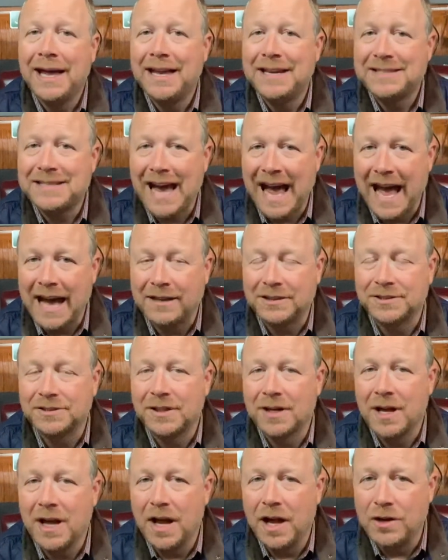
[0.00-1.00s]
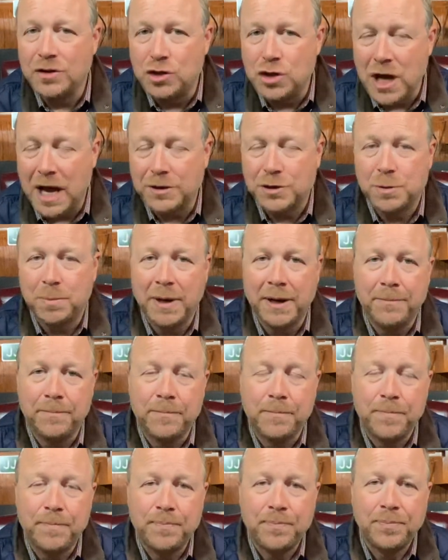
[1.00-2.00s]
tax adjustment.
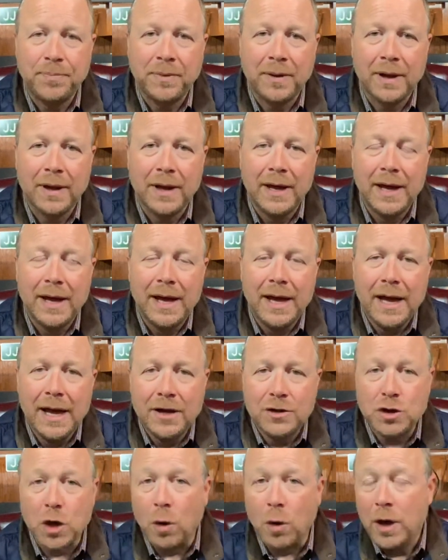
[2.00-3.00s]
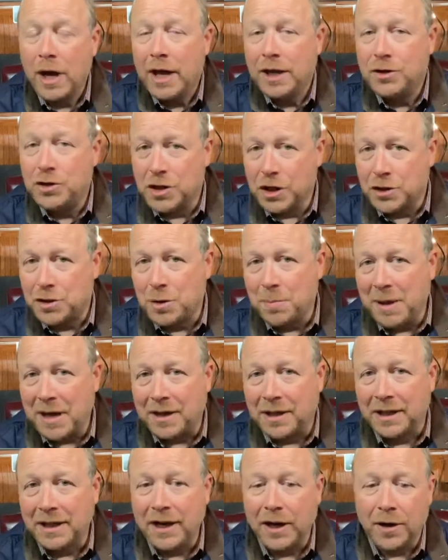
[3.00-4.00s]
So, just to be
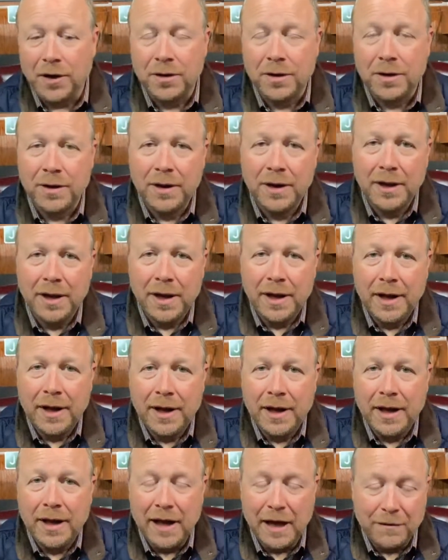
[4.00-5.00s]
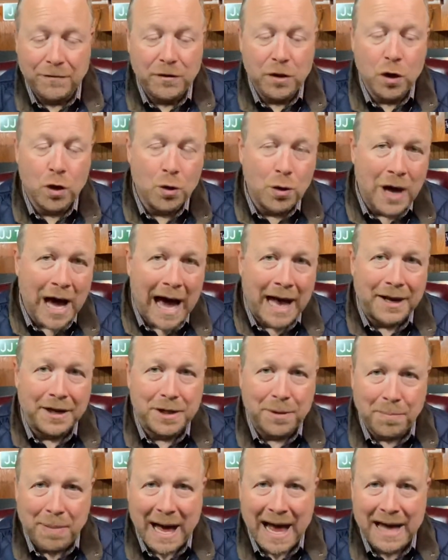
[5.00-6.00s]
clear, if you got a
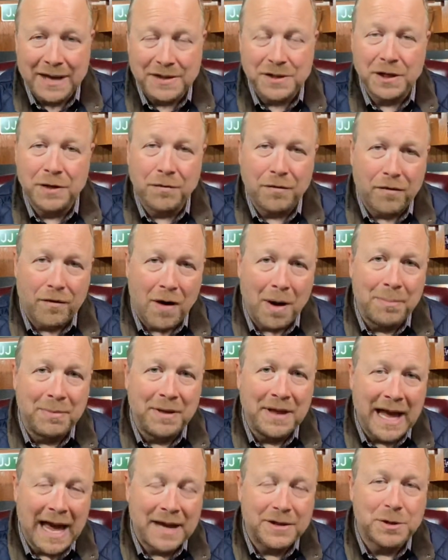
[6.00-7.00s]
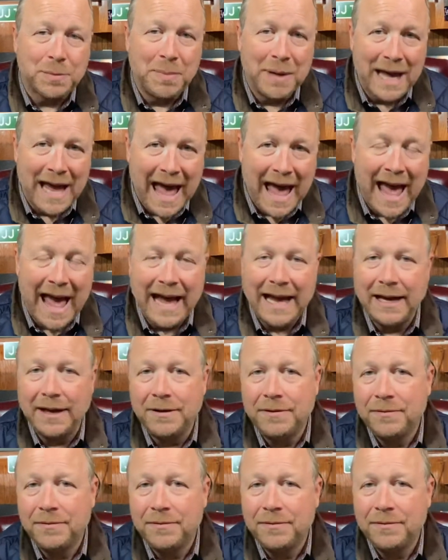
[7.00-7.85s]
deposit from the SBA,